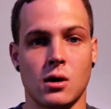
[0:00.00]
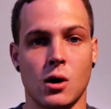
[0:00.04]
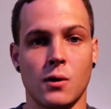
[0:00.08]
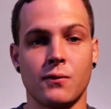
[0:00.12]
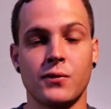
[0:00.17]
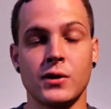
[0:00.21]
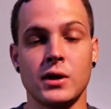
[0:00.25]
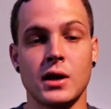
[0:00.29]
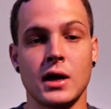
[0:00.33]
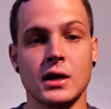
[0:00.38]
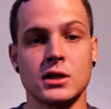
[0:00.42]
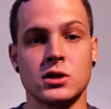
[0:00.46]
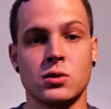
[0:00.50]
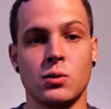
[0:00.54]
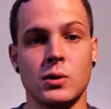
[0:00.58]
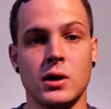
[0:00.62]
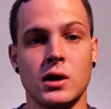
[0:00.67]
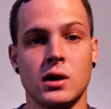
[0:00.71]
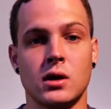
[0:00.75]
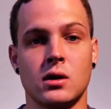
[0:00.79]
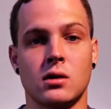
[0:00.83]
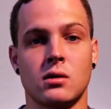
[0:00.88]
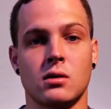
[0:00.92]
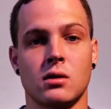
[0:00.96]
Hopefully next
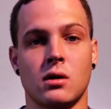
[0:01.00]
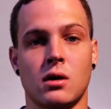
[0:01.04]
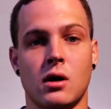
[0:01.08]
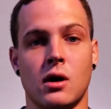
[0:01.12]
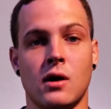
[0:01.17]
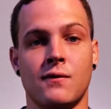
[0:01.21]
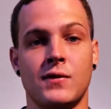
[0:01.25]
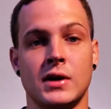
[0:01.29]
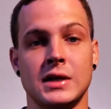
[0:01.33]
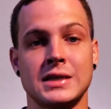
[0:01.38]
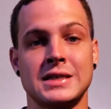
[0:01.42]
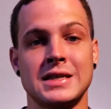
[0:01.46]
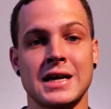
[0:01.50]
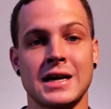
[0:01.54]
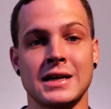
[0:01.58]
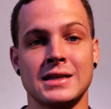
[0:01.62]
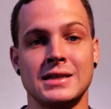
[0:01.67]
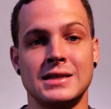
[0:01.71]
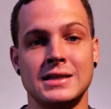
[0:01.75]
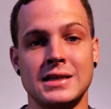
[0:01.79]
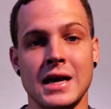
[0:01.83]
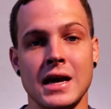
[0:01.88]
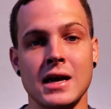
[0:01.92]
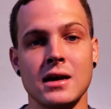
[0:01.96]
week, I'll have an
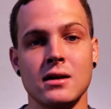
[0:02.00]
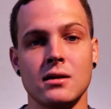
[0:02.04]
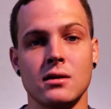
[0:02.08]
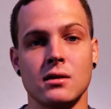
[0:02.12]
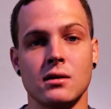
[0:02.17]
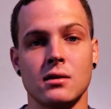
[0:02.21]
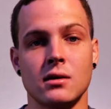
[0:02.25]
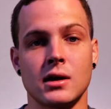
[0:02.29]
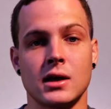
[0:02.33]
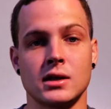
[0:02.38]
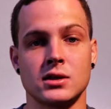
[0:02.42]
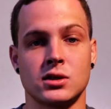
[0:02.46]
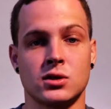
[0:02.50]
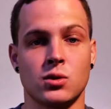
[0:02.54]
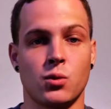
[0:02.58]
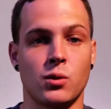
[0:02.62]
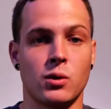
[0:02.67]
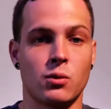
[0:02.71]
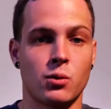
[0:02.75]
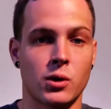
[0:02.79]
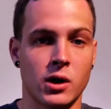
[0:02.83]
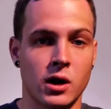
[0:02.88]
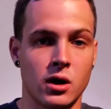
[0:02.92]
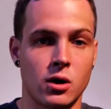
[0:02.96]
exact date as to
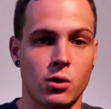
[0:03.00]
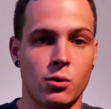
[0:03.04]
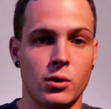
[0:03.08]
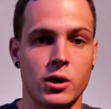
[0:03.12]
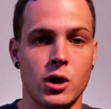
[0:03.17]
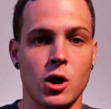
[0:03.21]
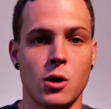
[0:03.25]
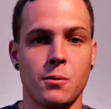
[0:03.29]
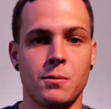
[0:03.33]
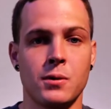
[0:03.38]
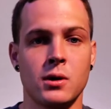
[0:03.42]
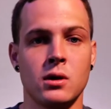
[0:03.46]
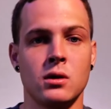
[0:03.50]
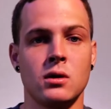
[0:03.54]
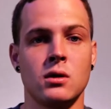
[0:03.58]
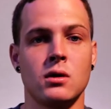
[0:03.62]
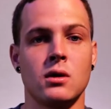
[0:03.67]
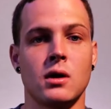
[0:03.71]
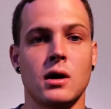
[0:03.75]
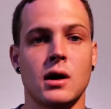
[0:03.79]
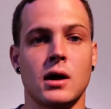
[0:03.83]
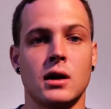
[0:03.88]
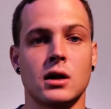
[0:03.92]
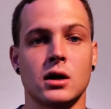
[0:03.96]
when we're gonna
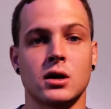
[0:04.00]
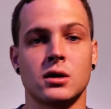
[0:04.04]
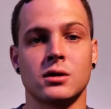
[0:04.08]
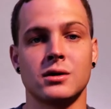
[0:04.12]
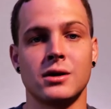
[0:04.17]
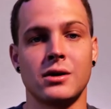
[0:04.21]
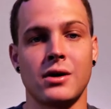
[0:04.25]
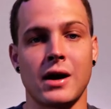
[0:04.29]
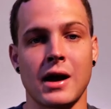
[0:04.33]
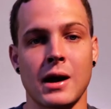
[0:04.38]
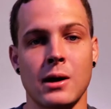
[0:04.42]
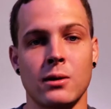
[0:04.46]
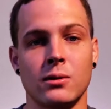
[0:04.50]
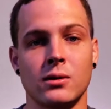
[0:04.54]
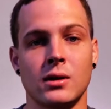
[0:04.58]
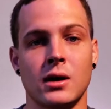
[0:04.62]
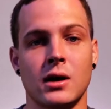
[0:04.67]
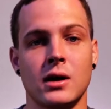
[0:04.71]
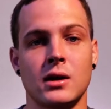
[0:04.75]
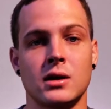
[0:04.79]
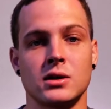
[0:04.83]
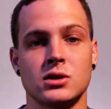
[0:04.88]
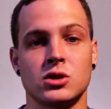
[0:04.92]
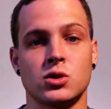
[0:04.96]
reopen and a clear
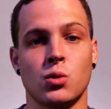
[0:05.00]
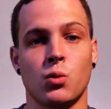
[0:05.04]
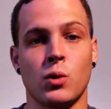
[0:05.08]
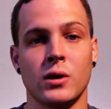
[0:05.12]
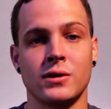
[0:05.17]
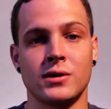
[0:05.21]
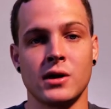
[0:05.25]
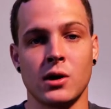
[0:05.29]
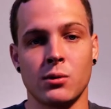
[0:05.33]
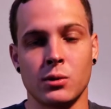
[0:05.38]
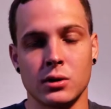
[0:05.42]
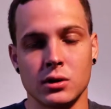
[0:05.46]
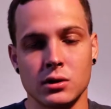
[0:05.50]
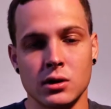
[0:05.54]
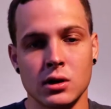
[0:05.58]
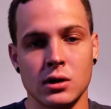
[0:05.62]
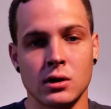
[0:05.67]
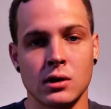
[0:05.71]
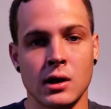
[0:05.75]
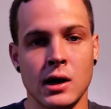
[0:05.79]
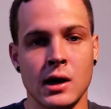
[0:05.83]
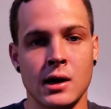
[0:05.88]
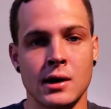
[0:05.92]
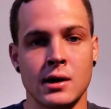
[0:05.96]
outline as to what that will
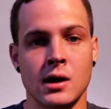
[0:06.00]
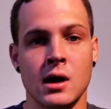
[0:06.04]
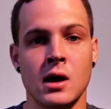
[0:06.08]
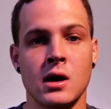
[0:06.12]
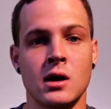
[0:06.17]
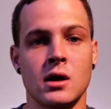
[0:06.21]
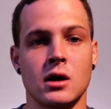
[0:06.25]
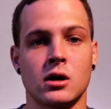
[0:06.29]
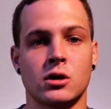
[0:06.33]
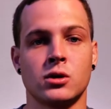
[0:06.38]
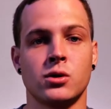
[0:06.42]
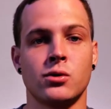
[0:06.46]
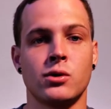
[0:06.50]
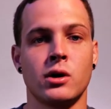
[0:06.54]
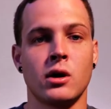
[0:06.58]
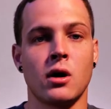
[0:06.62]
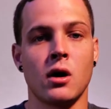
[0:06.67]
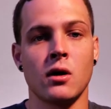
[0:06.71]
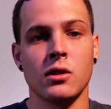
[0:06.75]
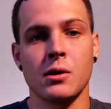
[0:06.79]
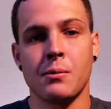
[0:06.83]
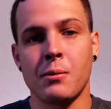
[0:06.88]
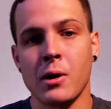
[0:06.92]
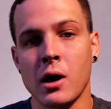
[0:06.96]
look like, including
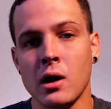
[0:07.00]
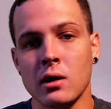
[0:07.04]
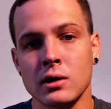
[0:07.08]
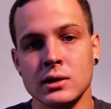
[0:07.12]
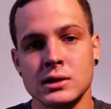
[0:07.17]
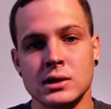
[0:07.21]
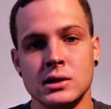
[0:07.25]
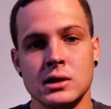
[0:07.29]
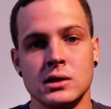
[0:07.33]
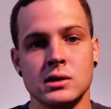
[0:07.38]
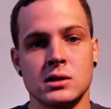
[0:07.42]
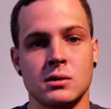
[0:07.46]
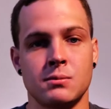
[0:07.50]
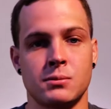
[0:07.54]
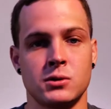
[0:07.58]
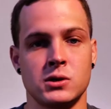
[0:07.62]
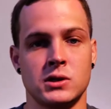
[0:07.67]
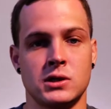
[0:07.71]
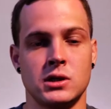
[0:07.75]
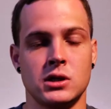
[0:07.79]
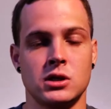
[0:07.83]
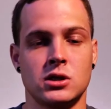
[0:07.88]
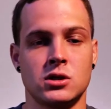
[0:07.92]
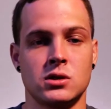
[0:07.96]
all the policies and
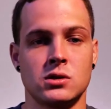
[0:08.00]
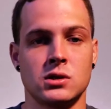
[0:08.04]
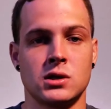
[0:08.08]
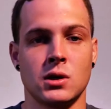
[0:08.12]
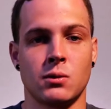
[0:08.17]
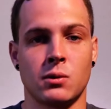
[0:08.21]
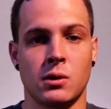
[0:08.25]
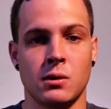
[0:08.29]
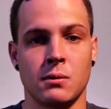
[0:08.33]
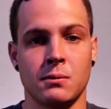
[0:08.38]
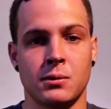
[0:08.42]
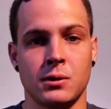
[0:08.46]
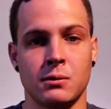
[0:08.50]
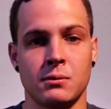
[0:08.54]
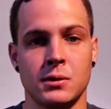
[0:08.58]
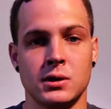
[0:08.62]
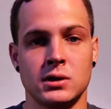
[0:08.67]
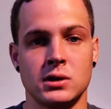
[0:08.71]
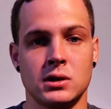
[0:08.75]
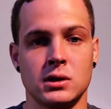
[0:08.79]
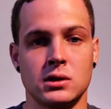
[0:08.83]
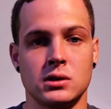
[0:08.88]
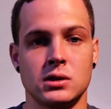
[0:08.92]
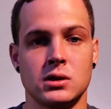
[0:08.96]
procedures that we're
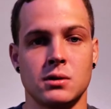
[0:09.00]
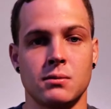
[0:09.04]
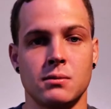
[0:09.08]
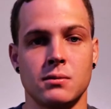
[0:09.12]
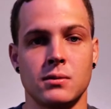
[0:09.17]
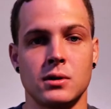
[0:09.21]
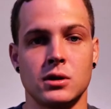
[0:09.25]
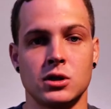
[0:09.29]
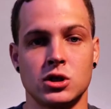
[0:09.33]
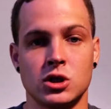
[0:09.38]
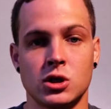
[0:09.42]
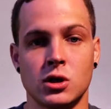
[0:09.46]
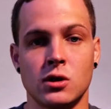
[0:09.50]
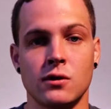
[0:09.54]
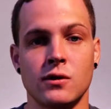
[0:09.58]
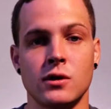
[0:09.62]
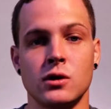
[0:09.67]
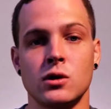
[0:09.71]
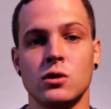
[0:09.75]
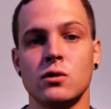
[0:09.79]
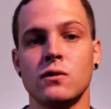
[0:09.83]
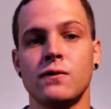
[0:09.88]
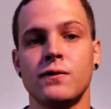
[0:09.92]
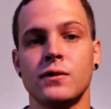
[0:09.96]
implementing to ensure
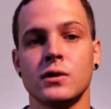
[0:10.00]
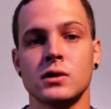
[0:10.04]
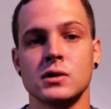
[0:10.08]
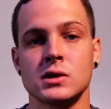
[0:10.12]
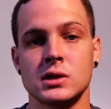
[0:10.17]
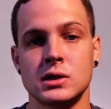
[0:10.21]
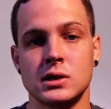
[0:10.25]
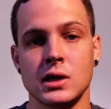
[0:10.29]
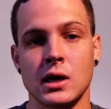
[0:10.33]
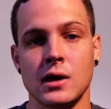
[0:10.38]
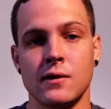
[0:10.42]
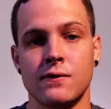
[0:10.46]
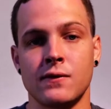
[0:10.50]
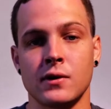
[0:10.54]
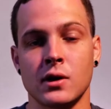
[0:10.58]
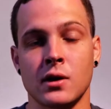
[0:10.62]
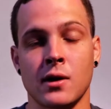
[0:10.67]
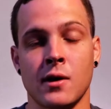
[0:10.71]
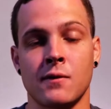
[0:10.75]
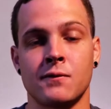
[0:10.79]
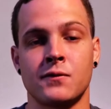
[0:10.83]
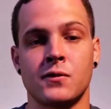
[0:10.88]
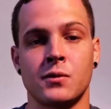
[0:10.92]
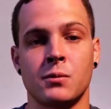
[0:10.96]
that you feel safe
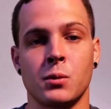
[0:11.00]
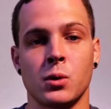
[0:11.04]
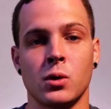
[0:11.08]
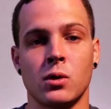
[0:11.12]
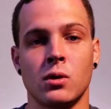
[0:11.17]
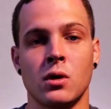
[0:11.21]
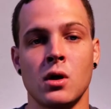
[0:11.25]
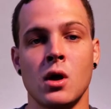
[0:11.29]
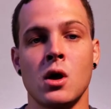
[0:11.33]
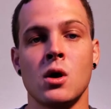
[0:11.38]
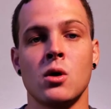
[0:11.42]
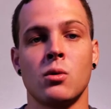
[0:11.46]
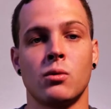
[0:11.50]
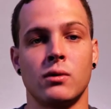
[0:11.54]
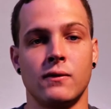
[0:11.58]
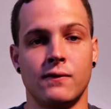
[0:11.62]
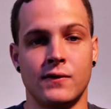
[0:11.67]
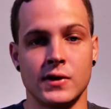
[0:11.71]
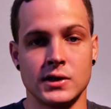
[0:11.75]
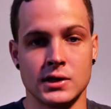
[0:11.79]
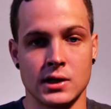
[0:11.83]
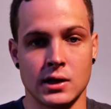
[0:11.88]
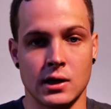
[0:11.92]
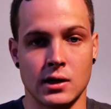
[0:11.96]
and comfortable when
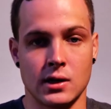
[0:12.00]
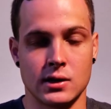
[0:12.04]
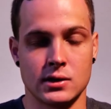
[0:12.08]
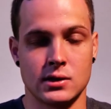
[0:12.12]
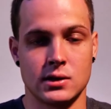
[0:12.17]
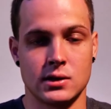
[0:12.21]
visiting